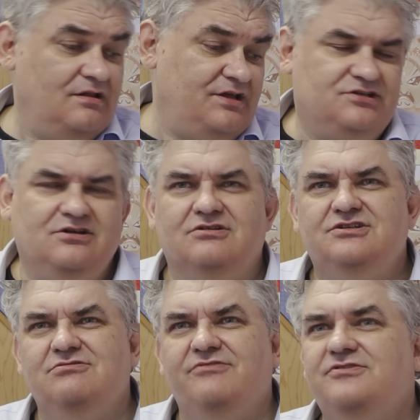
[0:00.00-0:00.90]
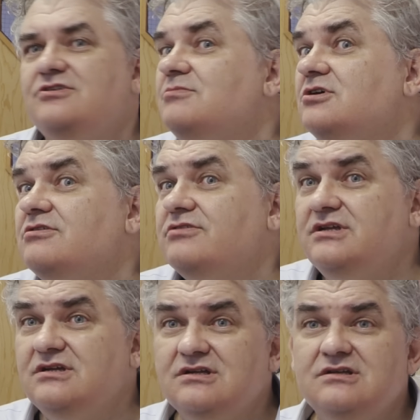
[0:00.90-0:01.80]
They start to do a few more
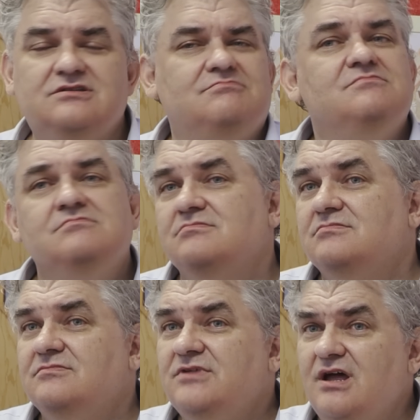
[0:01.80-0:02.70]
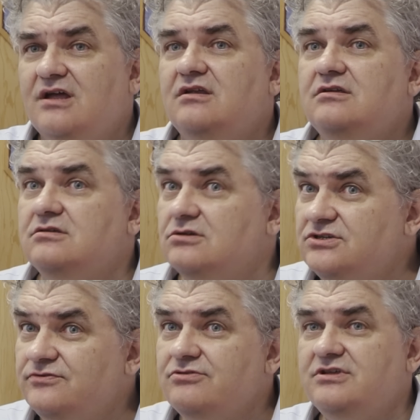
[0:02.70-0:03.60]
things. Yeah,
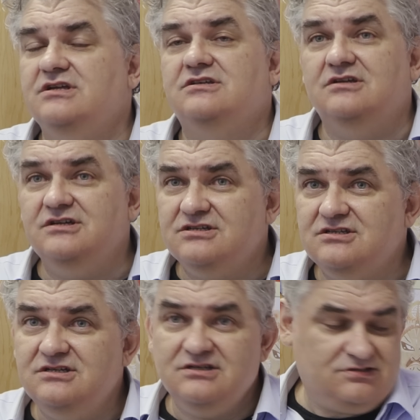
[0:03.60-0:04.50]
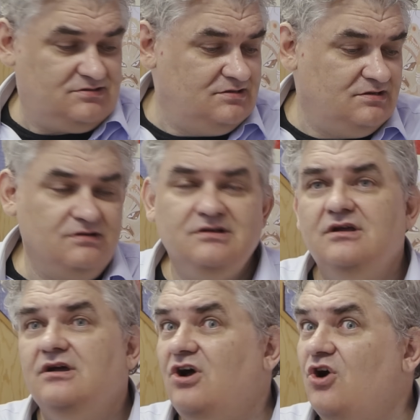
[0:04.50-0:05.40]
useful things, nice things,
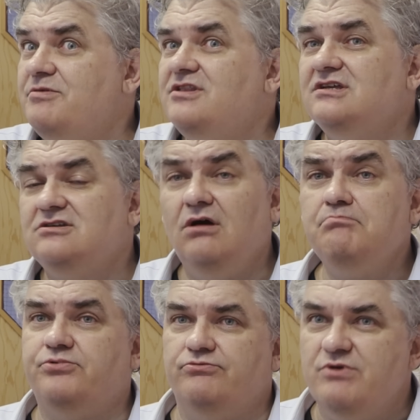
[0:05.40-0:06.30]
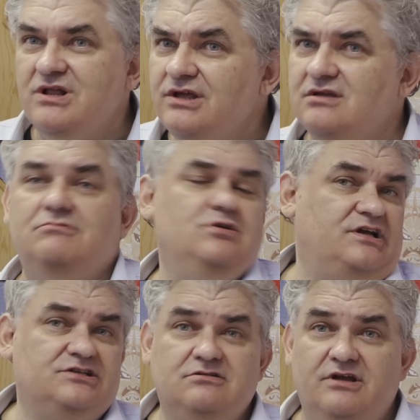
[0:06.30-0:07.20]
helping things along. Brilliant. Well,
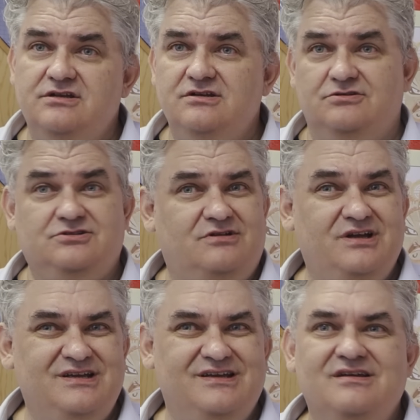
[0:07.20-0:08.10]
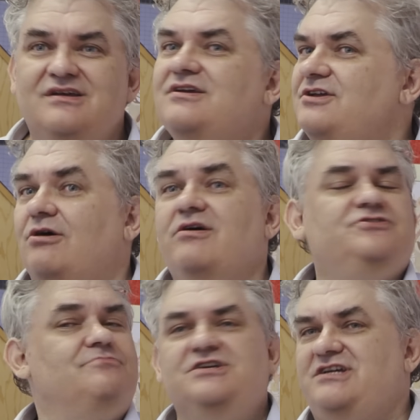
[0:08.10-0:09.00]
that's great news, right? You know, if
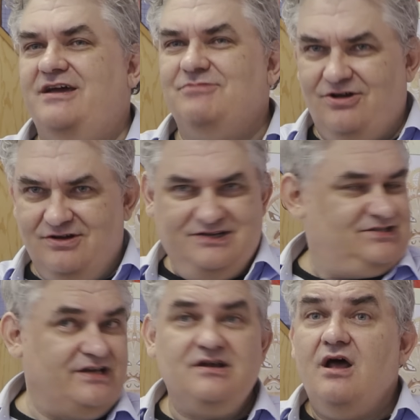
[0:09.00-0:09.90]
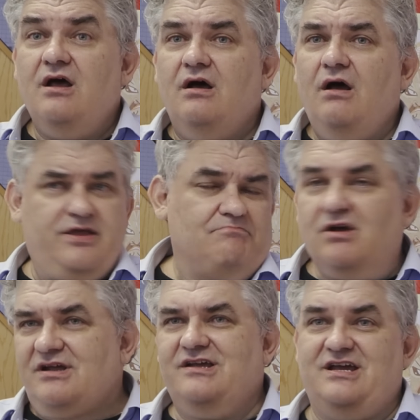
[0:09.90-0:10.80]
somebody came along and said, hey,
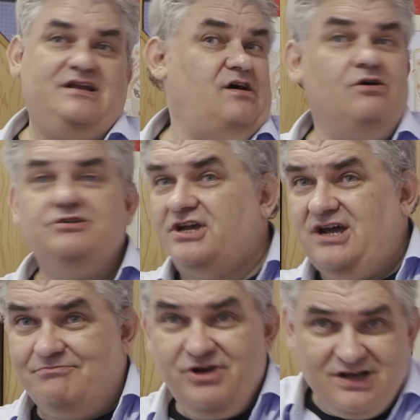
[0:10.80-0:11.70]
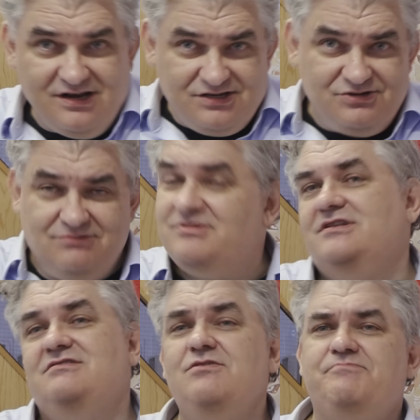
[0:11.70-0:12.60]
can I hold your camera? Can I do some?
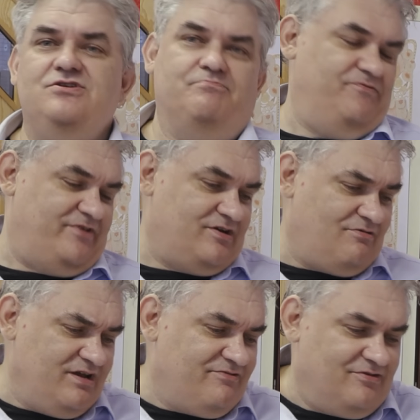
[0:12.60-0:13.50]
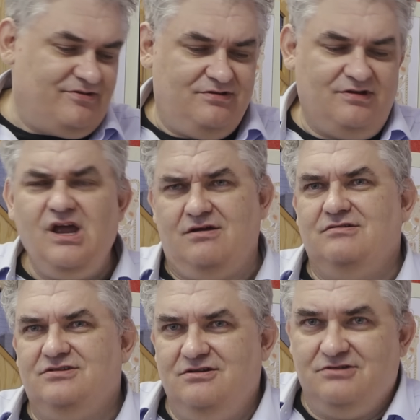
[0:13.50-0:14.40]
You'd be very grateful. Yeah,
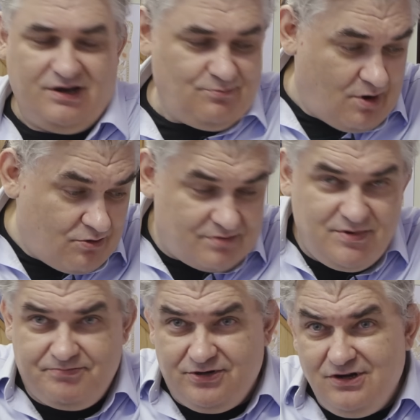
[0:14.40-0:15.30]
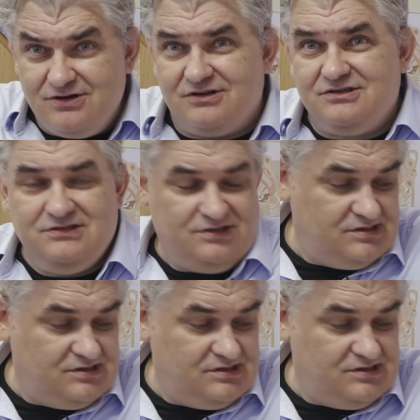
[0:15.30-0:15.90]
okay, welcome aboard.